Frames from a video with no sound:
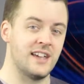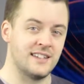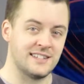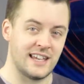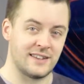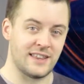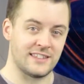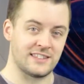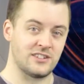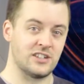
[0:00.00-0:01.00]
said that
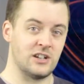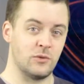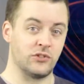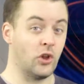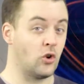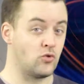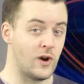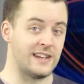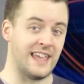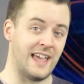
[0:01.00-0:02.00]
the study was
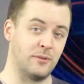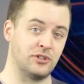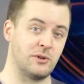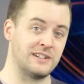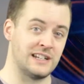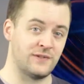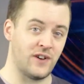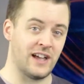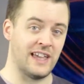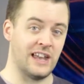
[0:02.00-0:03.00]
already able to
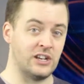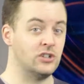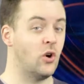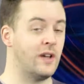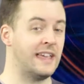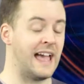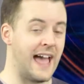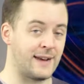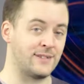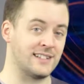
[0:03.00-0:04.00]
identify annoying
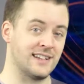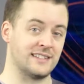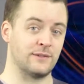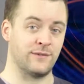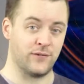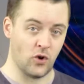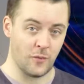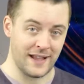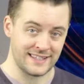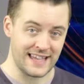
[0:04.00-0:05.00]
advertising
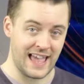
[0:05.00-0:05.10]
formats